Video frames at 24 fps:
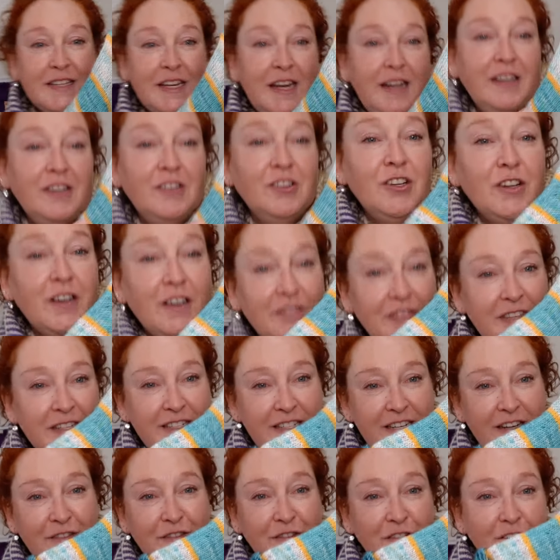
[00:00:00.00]
take a look at the
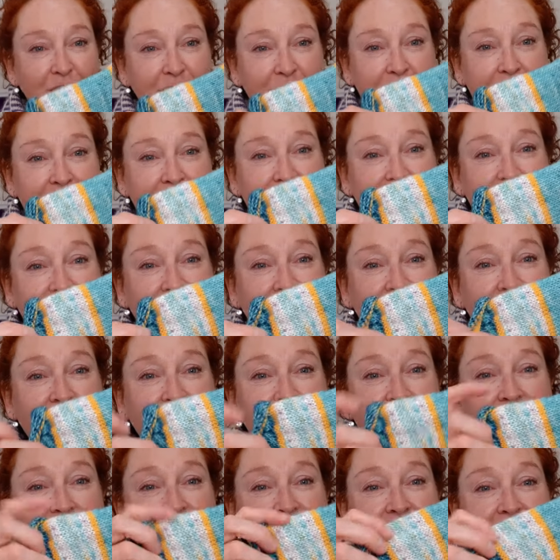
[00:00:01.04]
difference.
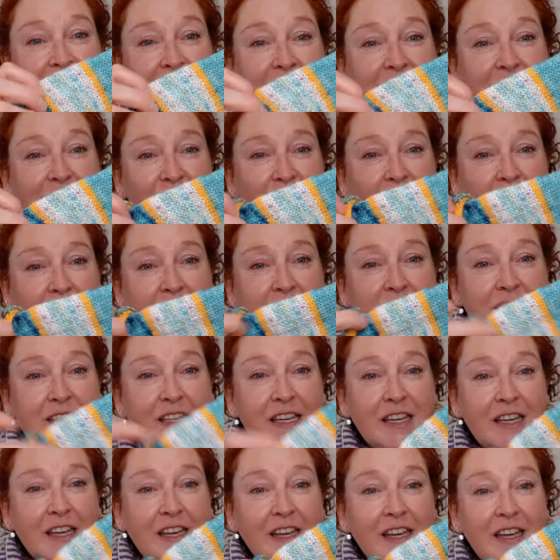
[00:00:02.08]
This is
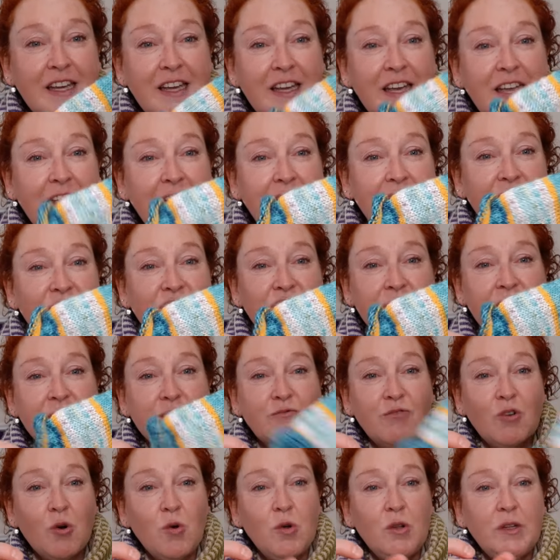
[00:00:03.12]
crazy. It's just
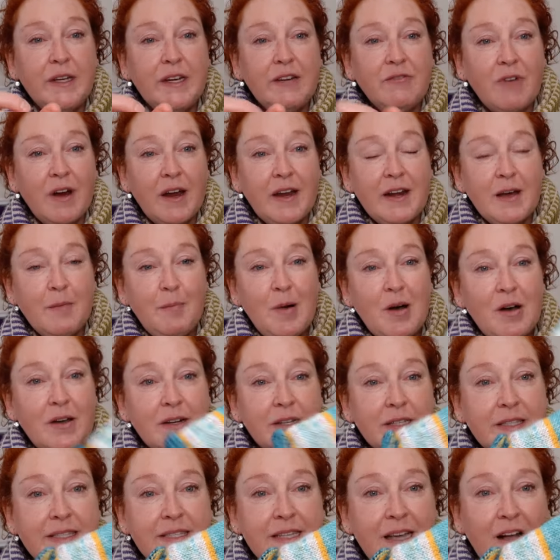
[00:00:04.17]
rolling right up on
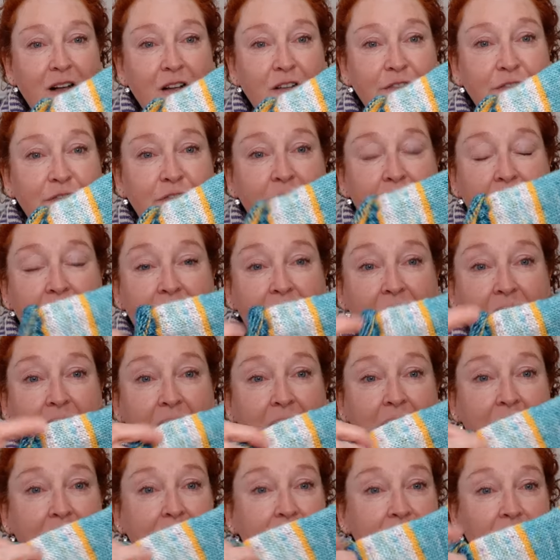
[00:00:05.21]
itself.
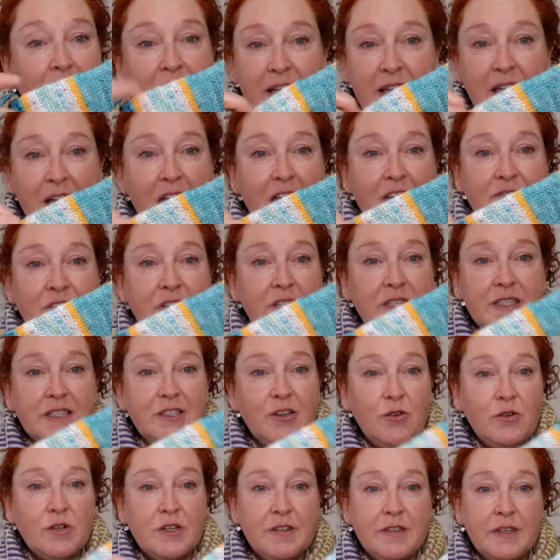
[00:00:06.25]
And I haven't
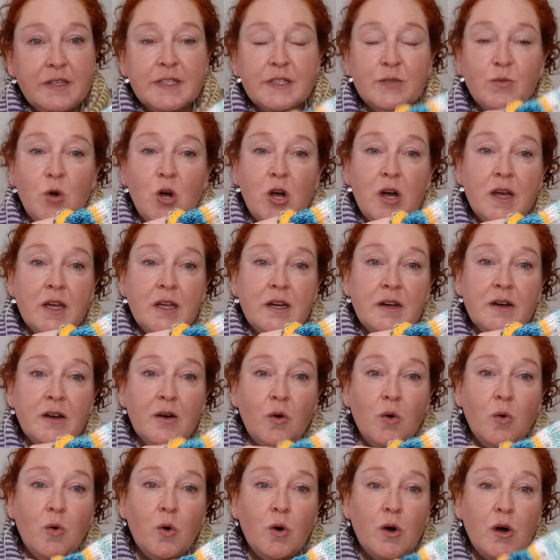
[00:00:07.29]
soaked this one
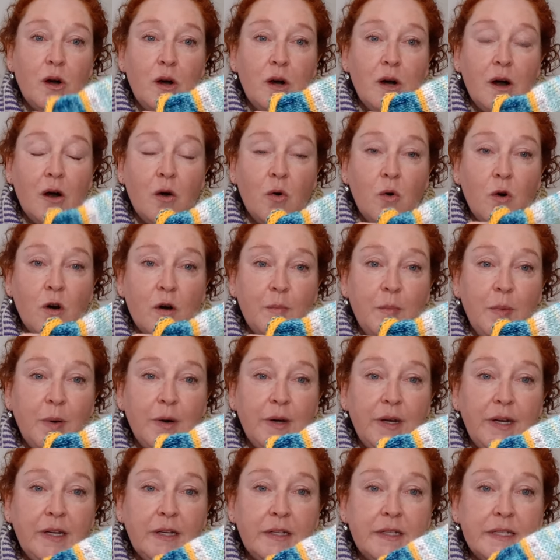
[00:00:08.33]
or
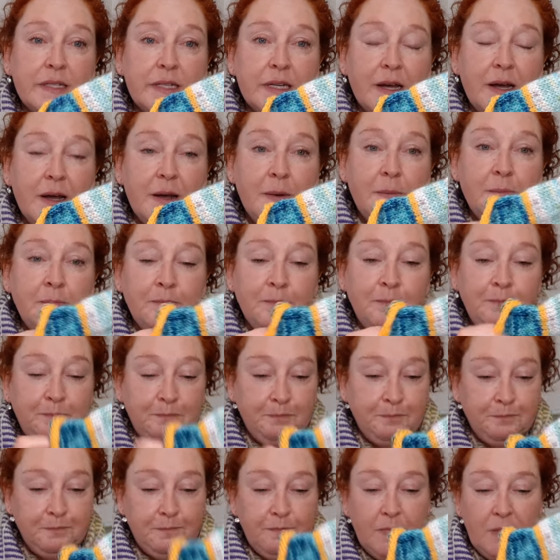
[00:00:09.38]
put it
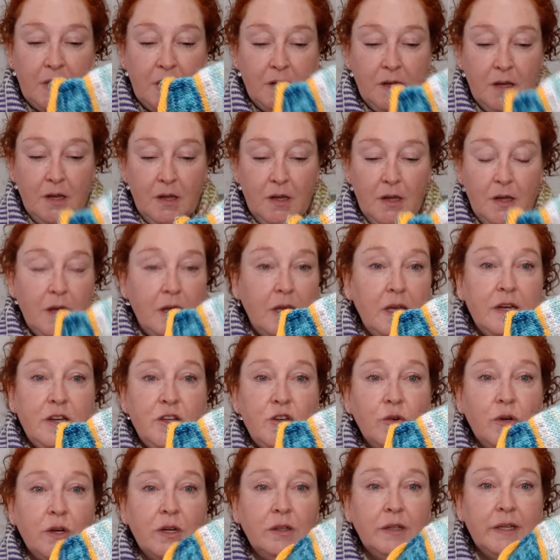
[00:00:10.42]
in
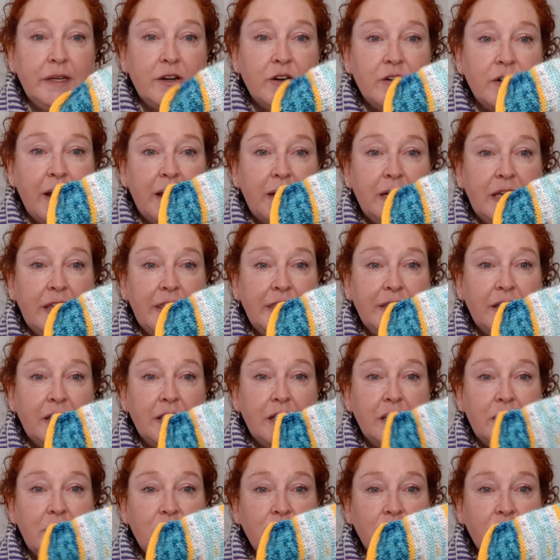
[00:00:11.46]
eucalyptus or anything.
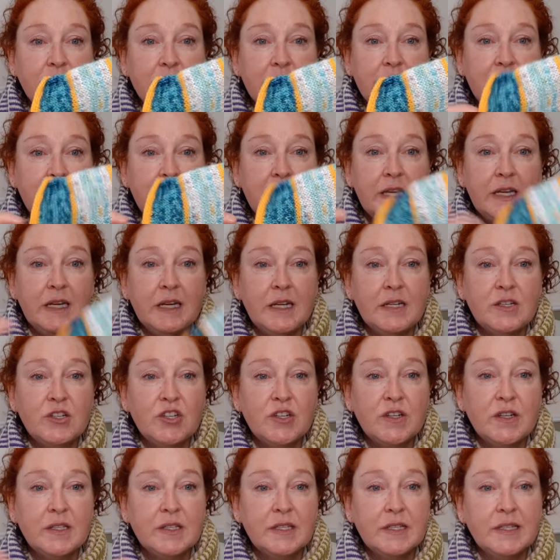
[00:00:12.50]
And you can see that it's
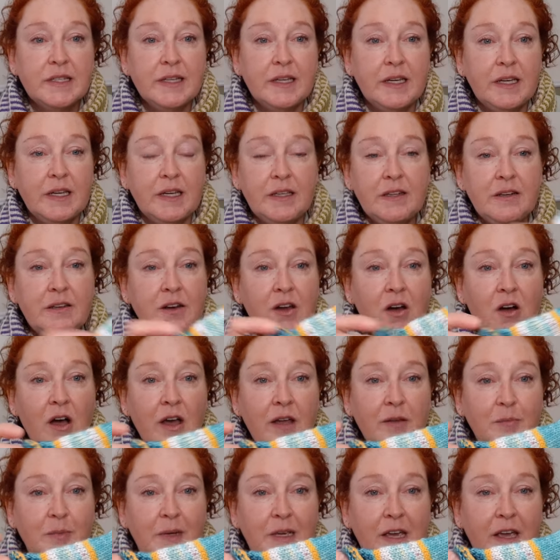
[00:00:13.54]
just like
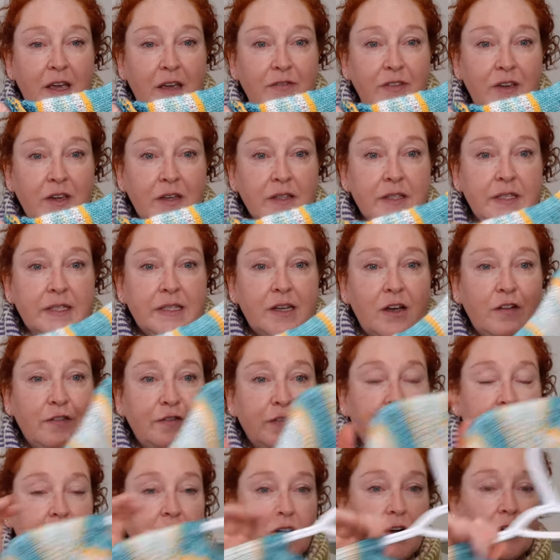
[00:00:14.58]
not behaving itself
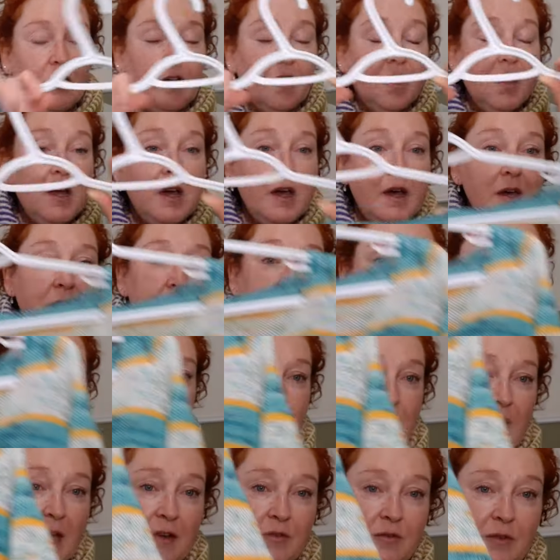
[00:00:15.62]
at all. So
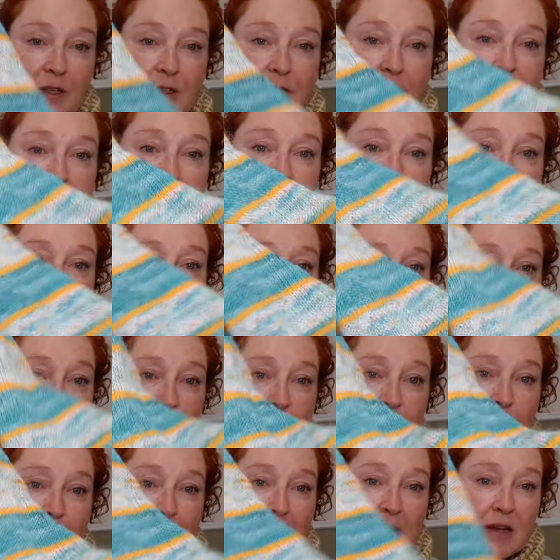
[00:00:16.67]
that really does show
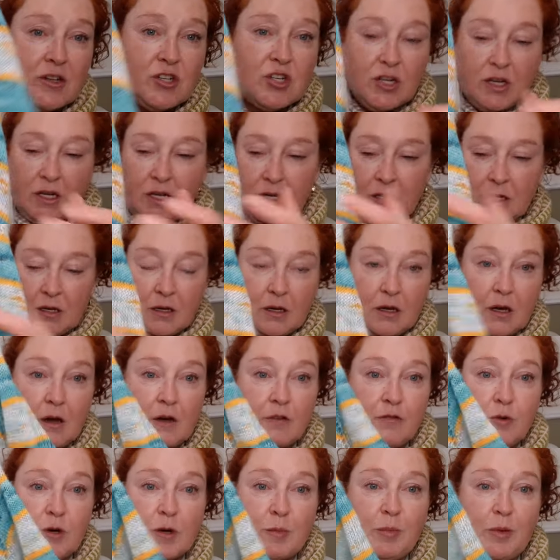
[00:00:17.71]
the magic
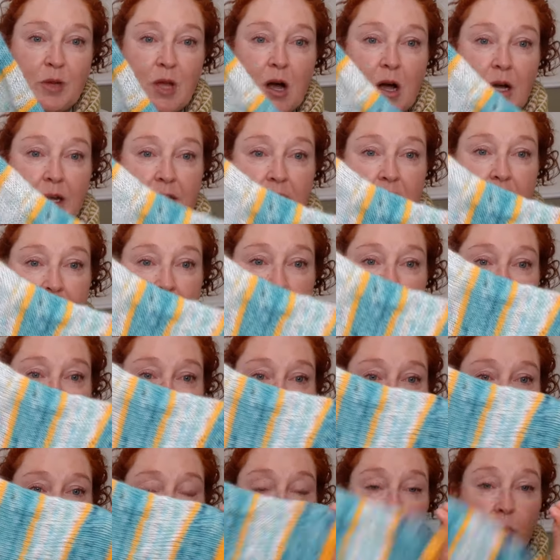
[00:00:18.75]
of what blocking can
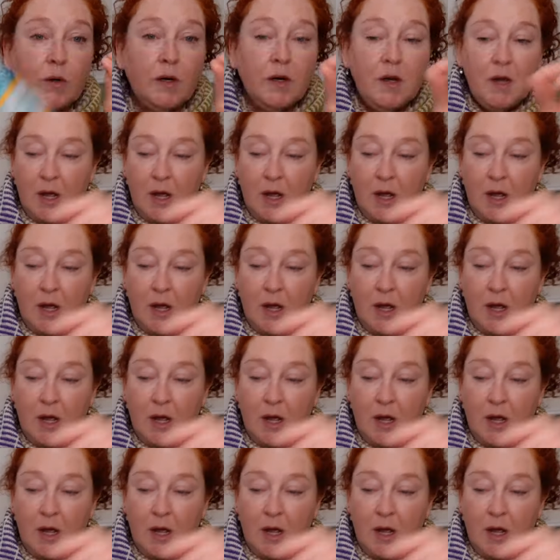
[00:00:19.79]
do.